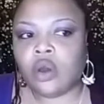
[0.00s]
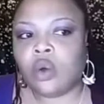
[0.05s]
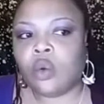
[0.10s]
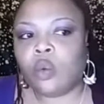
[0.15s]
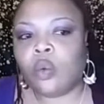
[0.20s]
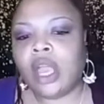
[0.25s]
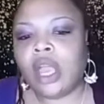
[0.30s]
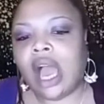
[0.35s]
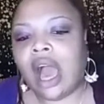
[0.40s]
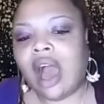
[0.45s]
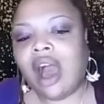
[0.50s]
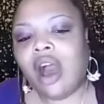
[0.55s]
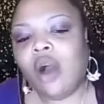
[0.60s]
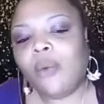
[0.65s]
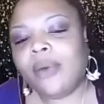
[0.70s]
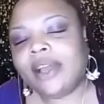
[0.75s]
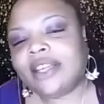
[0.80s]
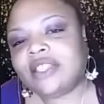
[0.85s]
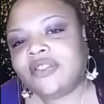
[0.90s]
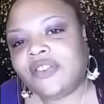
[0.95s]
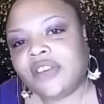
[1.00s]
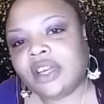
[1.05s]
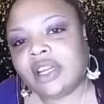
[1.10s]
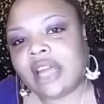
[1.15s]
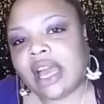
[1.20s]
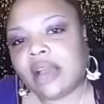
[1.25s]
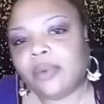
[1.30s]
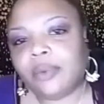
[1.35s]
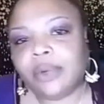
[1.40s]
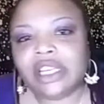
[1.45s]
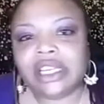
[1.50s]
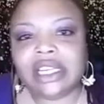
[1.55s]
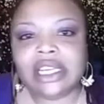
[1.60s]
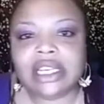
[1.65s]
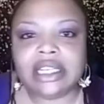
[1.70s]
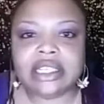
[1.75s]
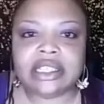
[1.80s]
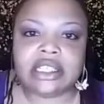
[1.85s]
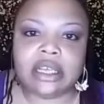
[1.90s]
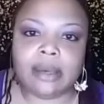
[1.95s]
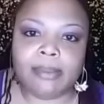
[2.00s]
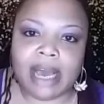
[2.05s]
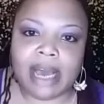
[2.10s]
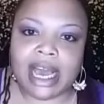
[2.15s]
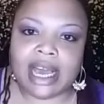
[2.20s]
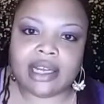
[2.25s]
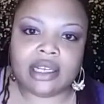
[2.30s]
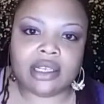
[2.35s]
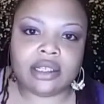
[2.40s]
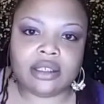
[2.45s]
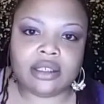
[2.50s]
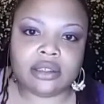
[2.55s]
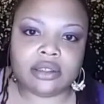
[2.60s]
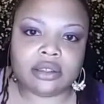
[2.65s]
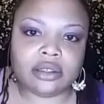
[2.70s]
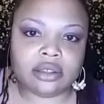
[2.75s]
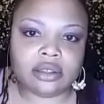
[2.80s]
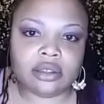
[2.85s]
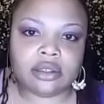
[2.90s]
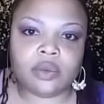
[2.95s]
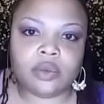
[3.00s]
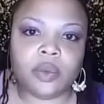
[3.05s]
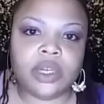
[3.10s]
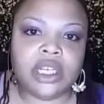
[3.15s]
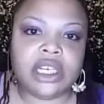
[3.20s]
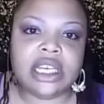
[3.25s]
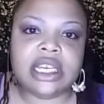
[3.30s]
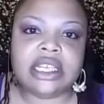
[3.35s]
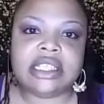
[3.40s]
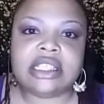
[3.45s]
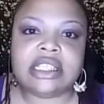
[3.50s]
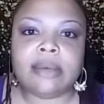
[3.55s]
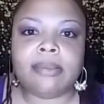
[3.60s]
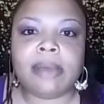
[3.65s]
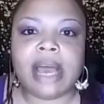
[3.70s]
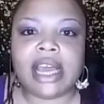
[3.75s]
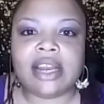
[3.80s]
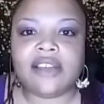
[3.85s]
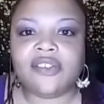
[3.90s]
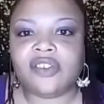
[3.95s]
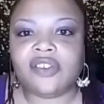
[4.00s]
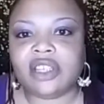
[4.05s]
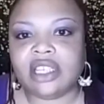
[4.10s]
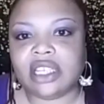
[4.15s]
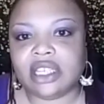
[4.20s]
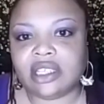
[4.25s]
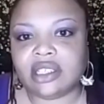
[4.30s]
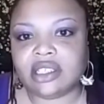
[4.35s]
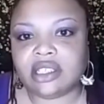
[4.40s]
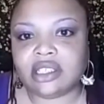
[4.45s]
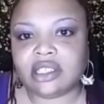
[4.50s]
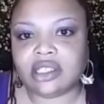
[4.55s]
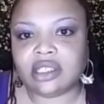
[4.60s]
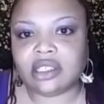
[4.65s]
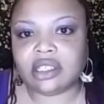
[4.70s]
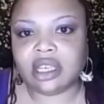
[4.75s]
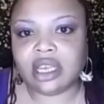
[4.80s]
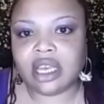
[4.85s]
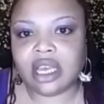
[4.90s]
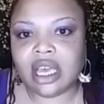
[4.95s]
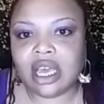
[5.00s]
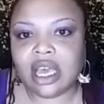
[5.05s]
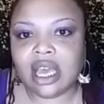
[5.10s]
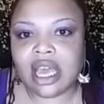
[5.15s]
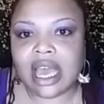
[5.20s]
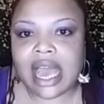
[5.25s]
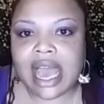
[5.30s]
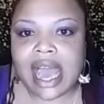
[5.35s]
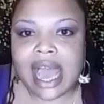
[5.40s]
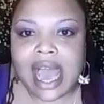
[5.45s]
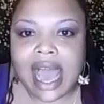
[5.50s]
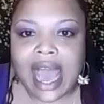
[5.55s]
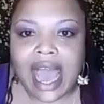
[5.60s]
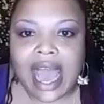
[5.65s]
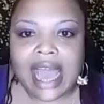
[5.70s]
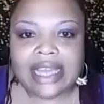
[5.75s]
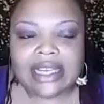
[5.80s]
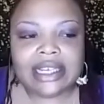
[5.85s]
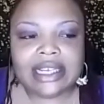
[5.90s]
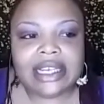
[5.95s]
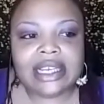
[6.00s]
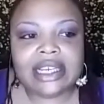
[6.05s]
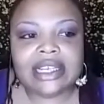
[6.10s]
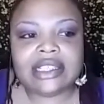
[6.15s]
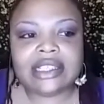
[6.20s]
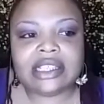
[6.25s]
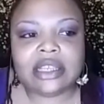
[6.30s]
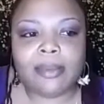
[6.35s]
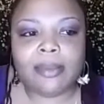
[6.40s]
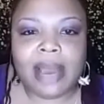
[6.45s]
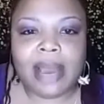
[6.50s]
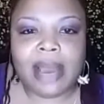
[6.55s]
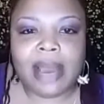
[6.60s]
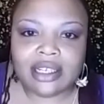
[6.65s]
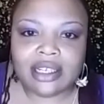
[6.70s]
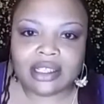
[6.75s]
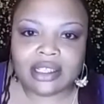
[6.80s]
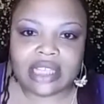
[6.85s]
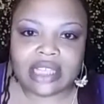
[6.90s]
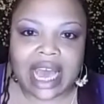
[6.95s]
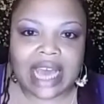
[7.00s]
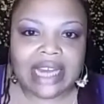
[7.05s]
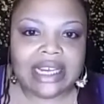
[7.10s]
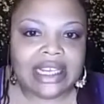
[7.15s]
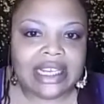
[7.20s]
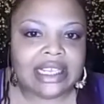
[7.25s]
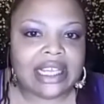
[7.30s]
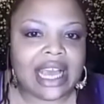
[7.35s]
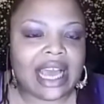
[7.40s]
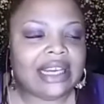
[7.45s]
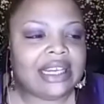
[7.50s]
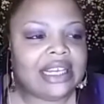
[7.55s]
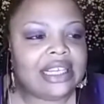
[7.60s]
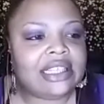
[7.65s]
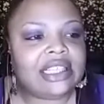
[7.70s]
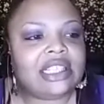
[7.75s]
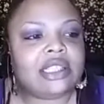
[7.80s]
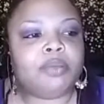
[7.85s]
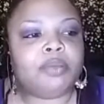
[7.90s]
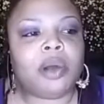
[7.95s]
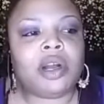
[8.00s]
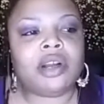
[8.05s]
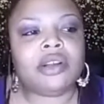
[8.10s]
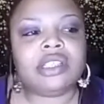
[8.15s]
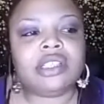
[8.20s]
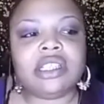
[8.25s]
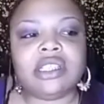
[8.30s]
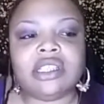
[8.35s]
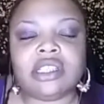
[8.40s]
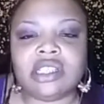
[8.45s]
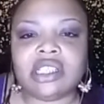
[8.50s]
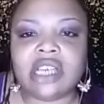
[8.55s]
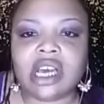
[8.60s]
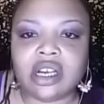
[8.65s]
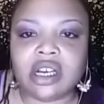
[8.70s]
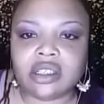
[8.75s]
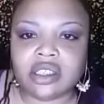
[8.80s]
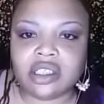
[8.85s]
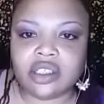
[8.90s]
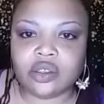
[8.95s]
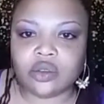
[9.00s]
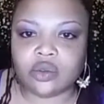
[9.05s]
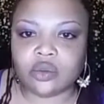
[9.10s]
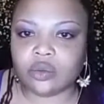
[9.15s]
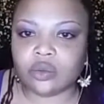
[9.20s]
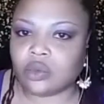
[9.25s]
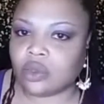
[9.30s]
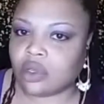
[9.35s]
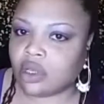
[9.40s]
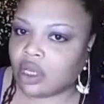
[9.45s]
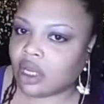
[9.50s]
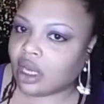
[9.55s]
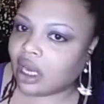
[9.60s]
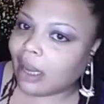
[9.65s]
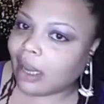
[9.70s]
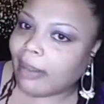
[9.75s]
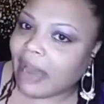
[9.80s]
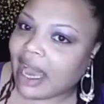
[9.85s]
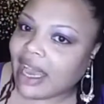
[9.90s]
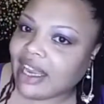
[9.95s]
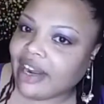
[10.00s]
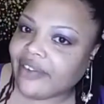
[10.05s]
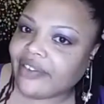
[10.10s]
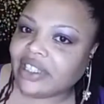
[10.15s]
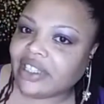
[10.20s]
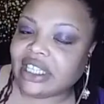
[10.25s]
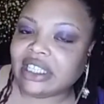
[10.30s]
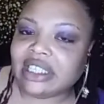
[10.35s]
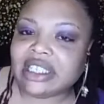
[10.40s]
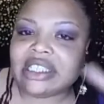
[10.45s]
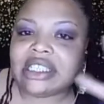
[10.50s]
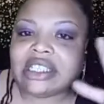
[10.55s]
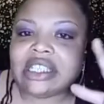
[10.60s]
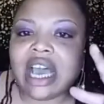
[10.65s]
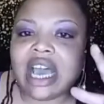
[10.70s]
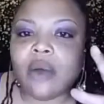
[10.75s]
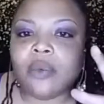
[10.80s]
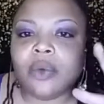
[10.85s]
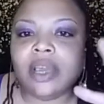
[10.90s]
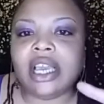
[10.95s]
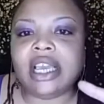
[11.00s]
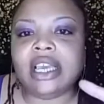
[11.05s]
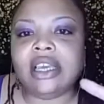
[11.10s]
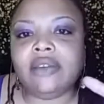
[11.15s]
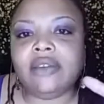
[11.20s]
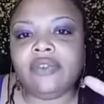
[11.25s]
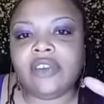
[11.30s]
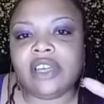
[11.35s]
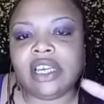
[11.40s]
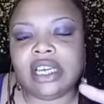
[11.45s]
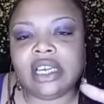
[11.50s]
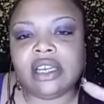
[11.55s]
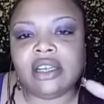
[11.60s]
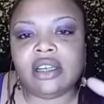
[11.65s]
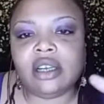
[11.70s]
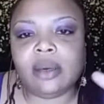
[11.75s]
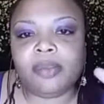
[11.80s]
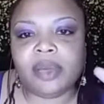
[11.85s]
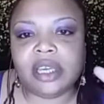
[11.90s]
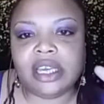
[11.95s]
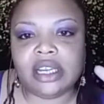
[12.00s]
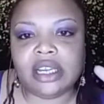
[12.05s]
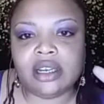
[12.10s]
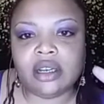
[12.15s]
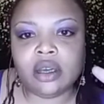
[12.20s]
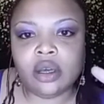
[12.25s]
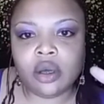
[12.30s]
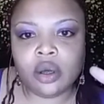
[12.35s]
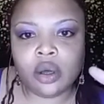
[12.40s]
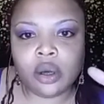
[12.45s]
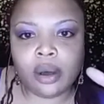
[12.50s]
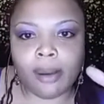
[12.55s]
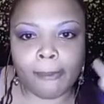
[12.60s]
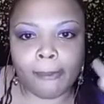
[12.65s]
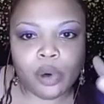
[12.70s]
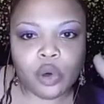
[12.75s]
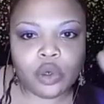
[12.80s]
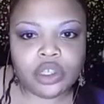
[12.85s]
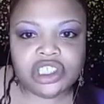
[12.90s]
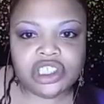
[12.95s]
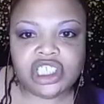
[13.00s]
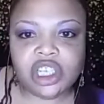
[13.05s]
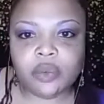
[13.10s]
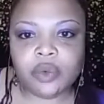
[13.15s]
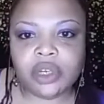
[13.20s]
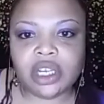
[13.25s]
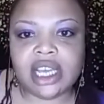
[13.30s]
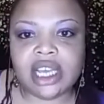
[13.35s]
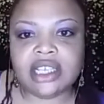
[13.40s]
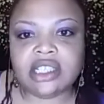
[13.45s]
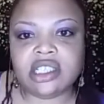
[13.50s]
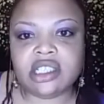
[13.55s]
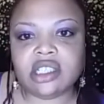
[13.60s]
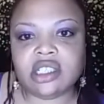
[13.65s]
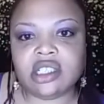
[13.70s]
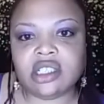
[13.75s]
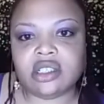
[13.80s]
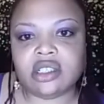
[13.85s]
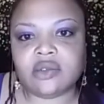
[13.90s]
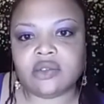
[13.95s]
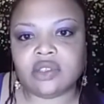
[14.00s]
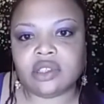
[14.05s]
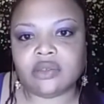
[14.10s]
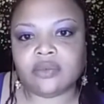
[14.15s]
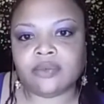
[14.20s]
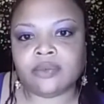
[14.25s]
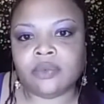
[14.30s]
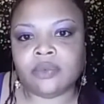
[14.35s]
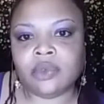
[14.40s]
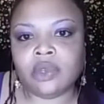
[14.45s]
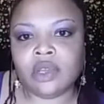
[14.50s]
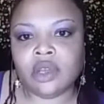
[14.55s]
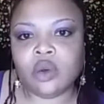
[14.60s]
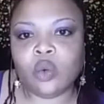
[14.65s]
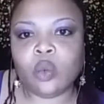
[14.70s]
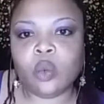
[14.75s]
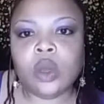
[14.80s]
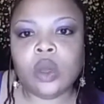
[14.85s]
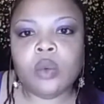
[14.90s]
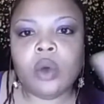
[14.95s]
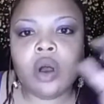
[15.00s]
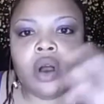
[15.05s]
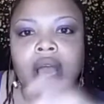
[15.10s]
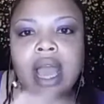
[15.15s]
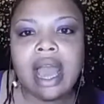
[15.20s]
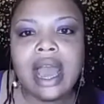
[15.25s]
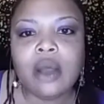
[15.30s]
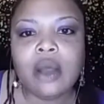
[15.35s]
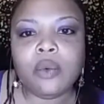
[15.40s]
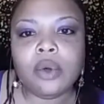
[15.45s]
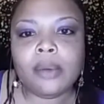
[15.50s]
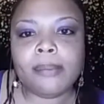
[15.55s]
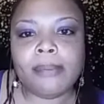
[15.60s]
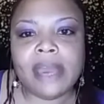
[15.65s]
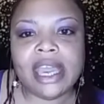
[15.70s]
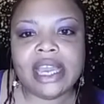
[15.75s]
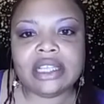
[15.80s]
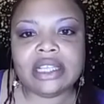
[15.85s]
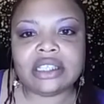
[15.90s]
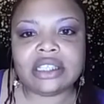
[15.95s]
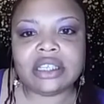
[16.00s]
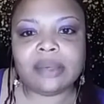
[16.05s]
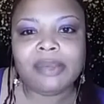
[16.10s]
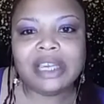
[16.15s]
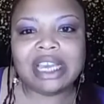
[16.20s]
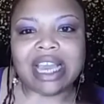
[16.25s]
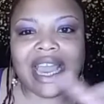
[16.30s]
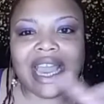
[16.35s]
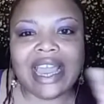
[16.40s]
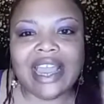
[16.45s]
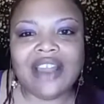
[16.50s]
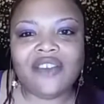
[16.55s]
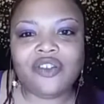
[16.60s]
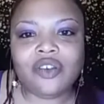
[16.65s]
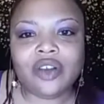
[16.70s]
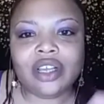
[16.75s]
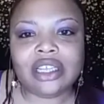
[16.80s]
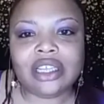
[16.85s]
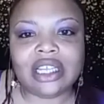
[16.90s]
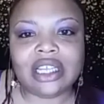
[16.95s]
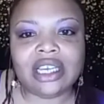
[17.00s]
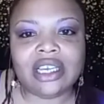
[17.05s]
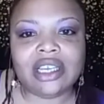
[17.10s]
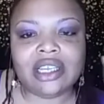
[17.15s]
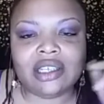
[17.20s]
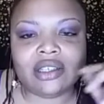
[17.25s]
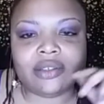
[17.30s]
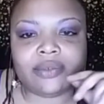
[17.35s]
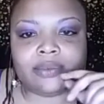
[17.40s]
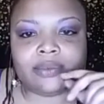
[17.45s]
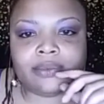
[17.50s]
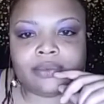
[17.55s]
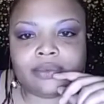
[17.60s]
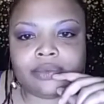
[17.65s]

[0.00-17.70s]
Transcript: We always feel like we need somebody. We need somebody for this. I need somebody to I need this person to talk to about everything. This is how we even end up in bullshit relationships. We want our mate to be everything.